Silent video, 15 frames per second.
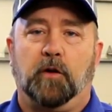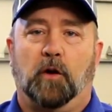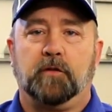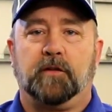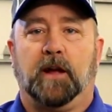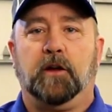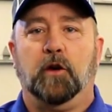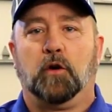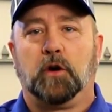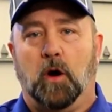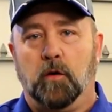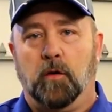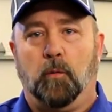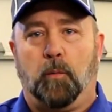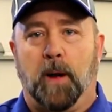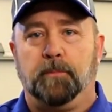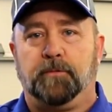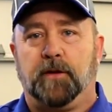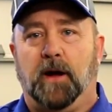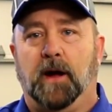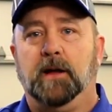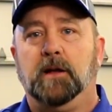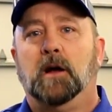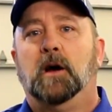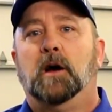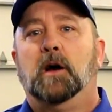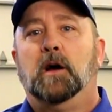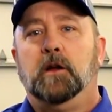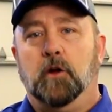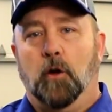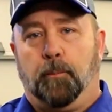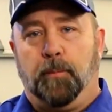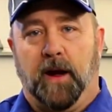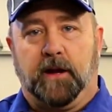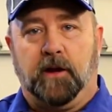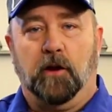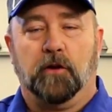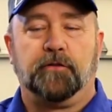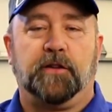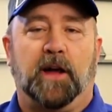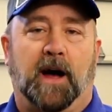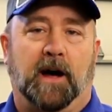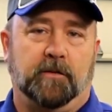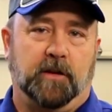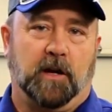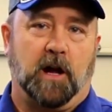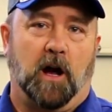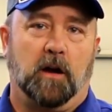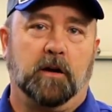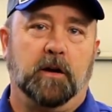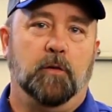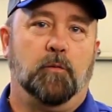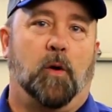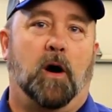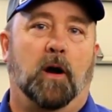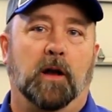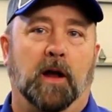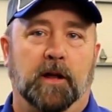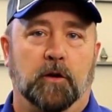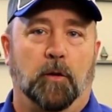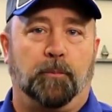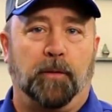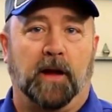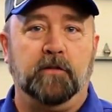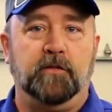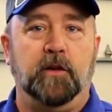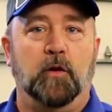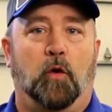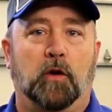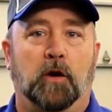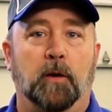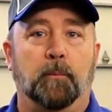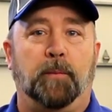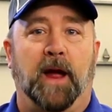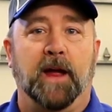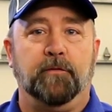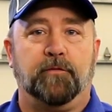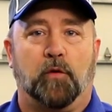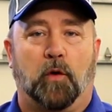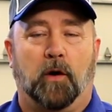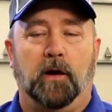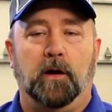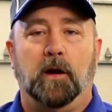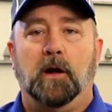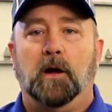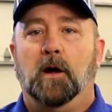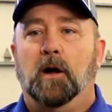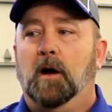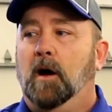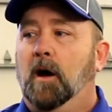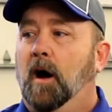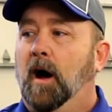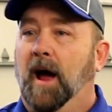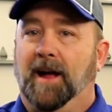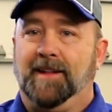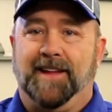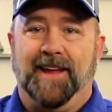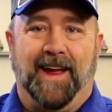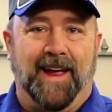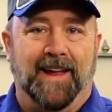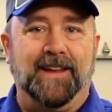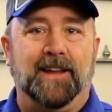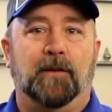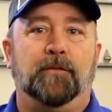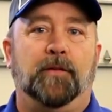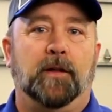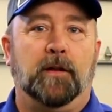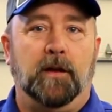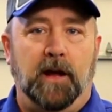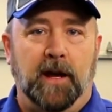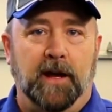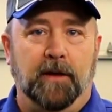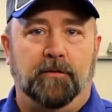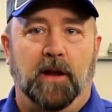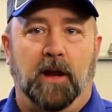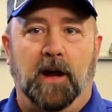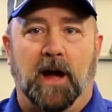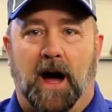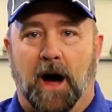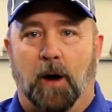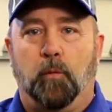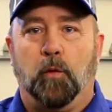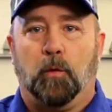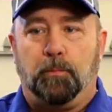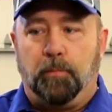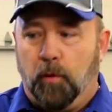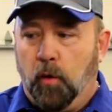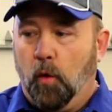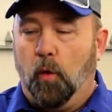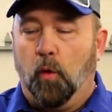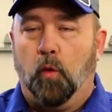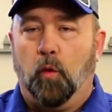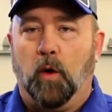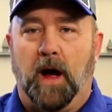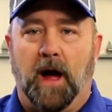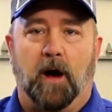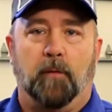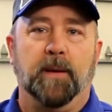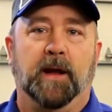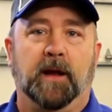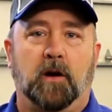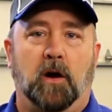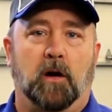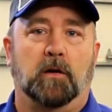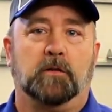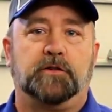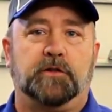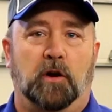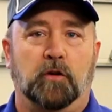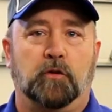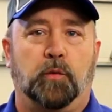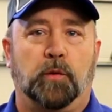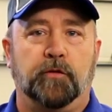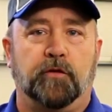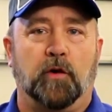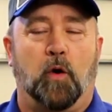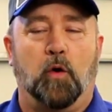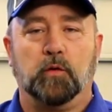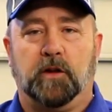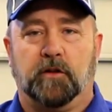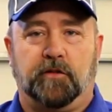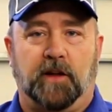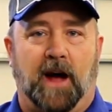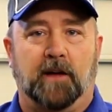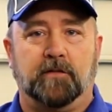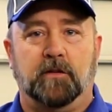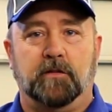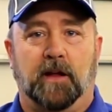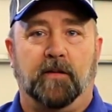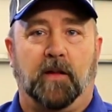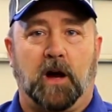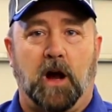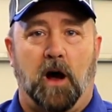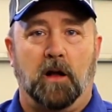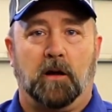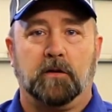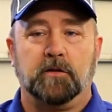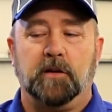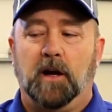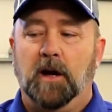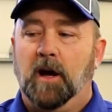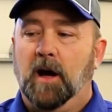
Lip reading: So it's like you'll go to the website, you'll pick your size, the color you want, and you'll place the order and pay for it. At the end of the evening, I will pull how many shirts were sold, the sizes and the colors.